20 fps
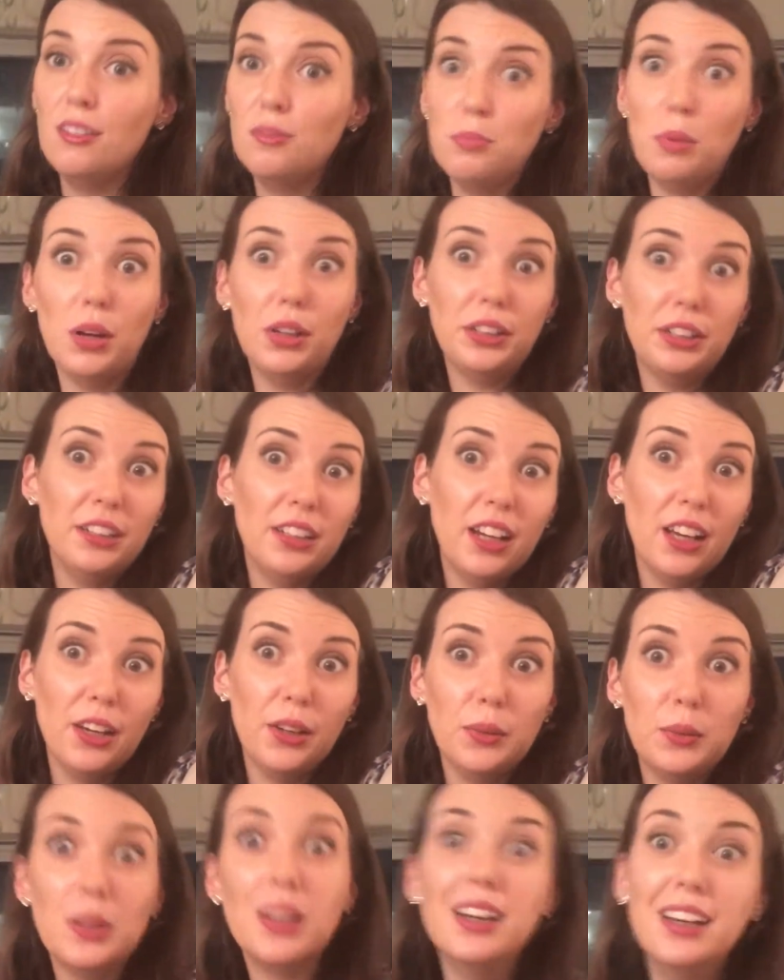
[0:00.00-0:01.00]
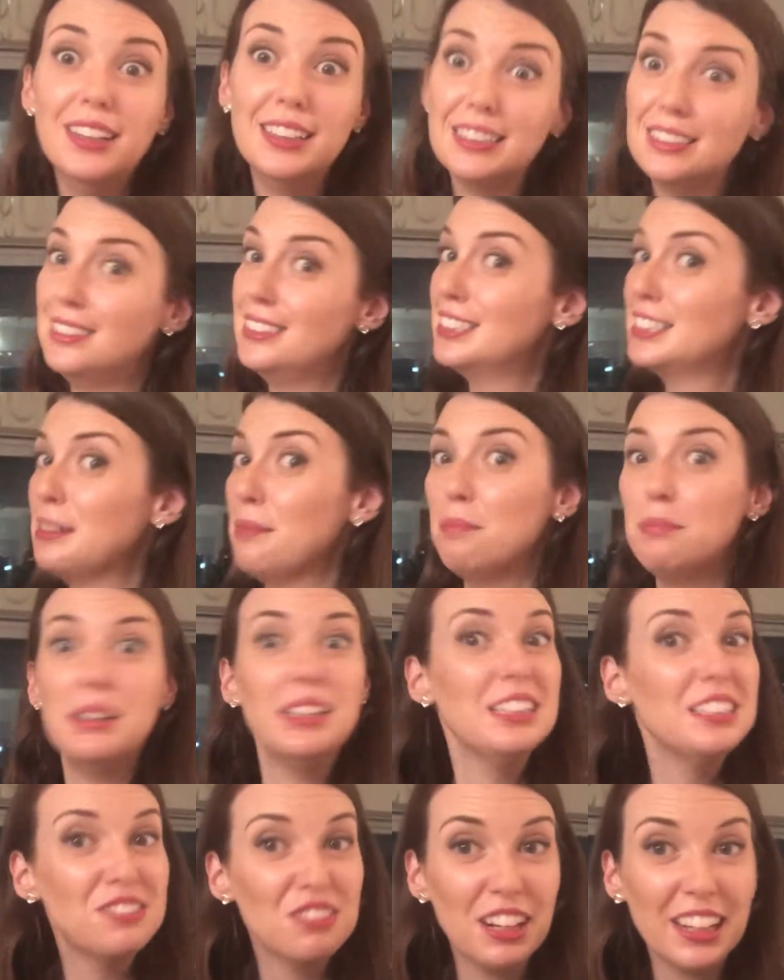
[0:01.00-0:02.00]
bought it now.
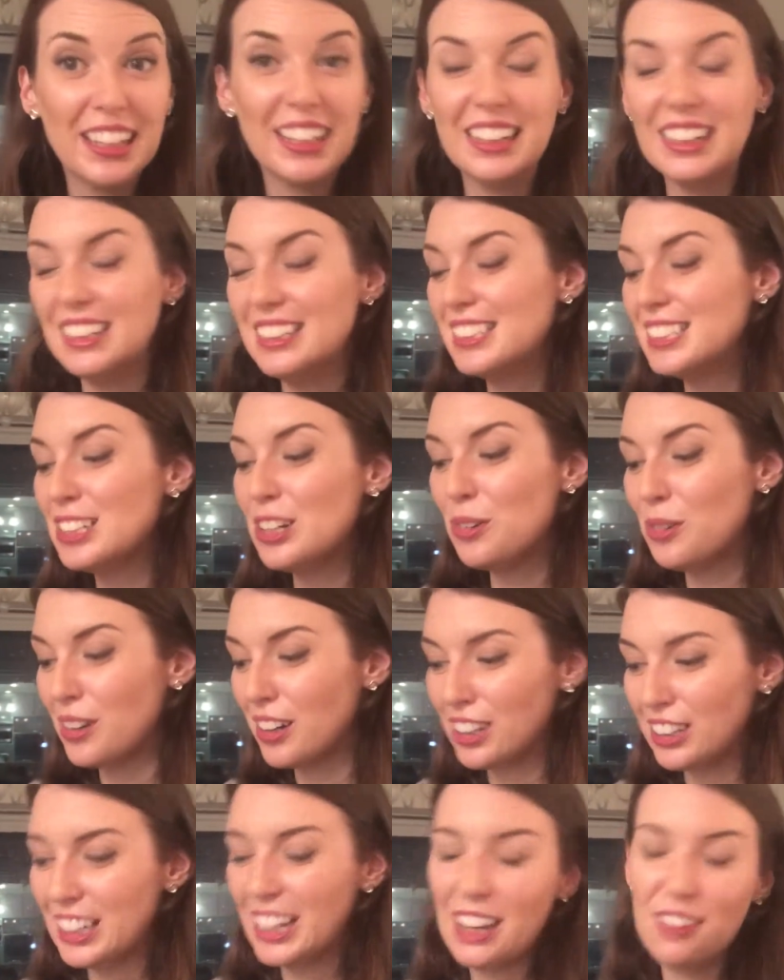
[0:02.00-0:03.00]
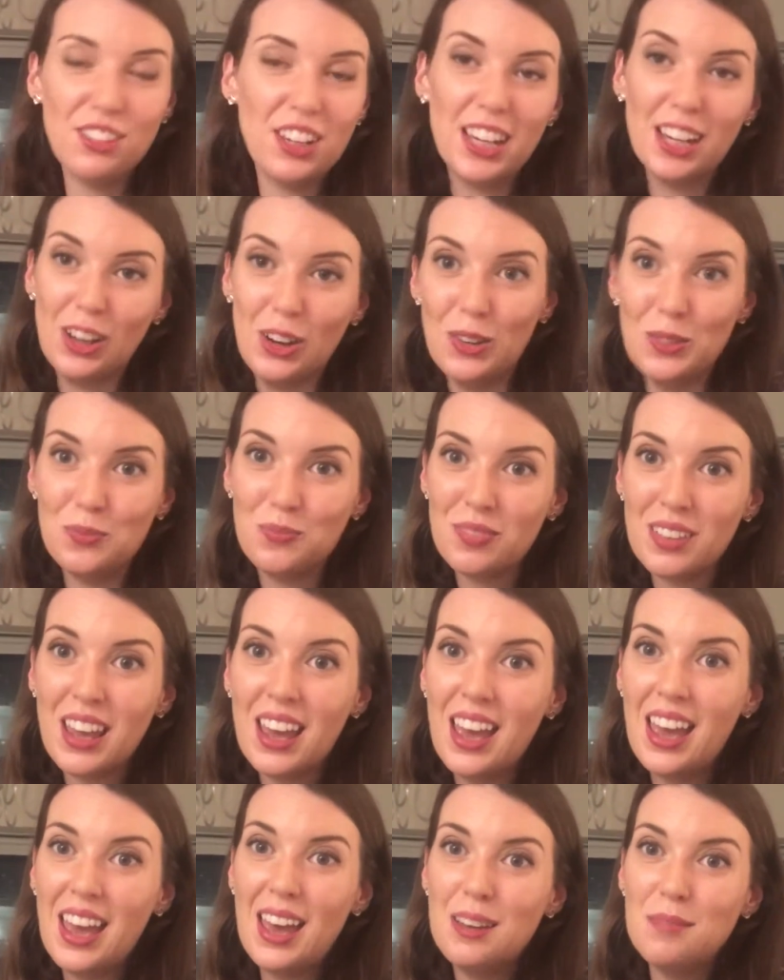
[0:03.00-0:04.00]
Somebody's drinking it, so we're gonna give it a go.
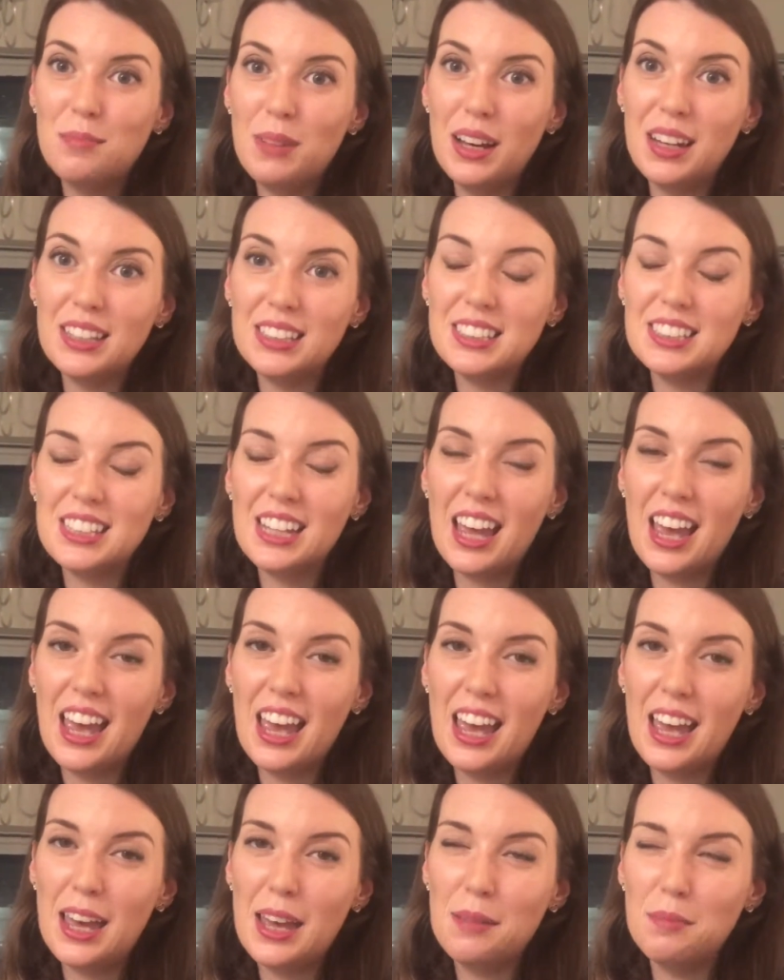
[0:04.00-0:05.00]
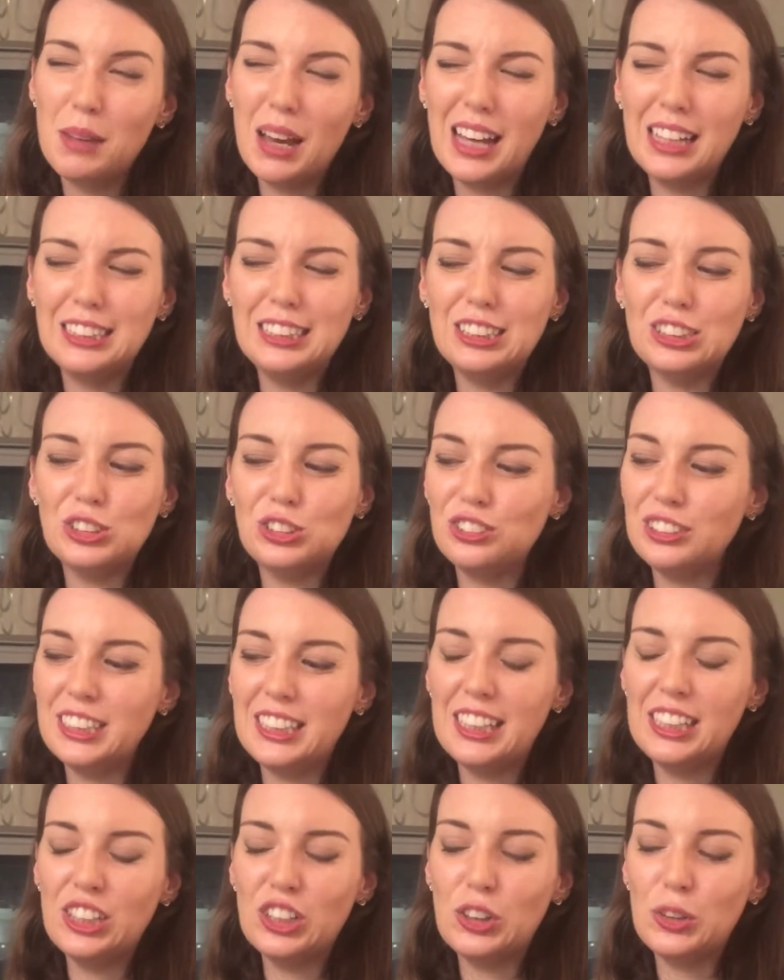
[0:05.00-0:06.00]
But I don't
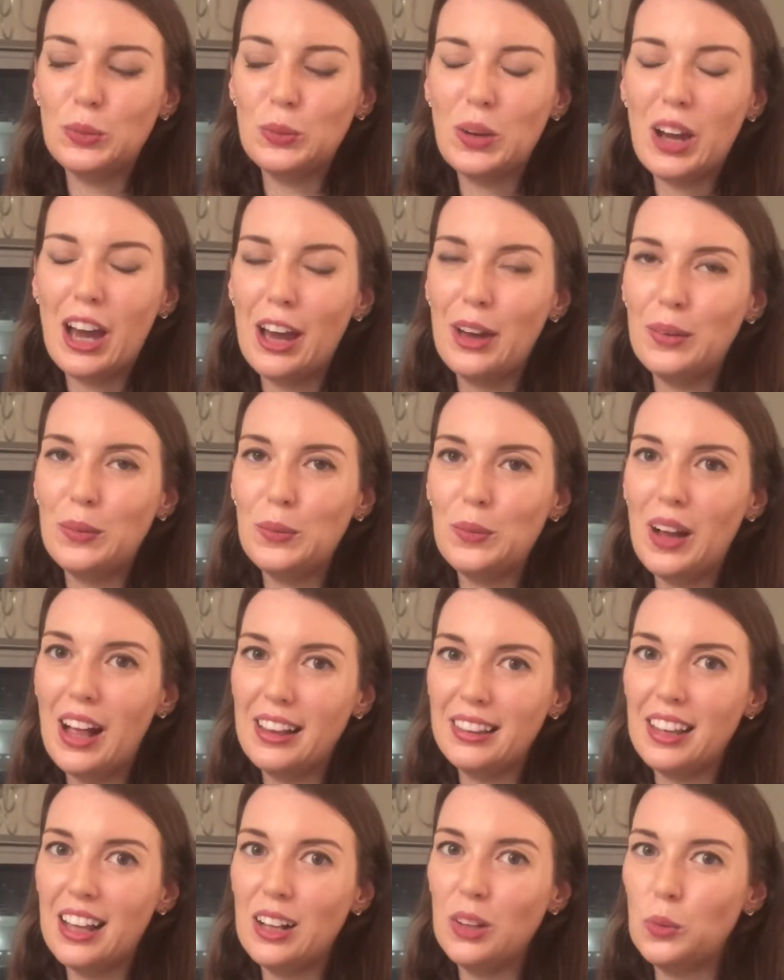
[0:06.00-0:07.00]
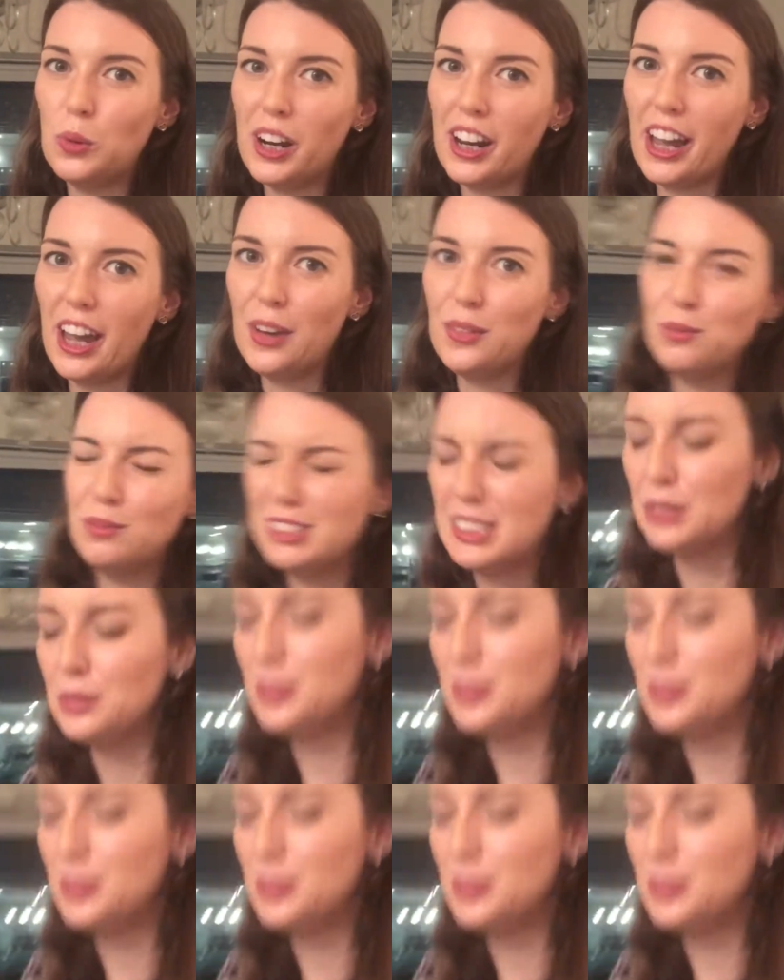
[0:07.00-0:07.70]
really know how well that'll work out, so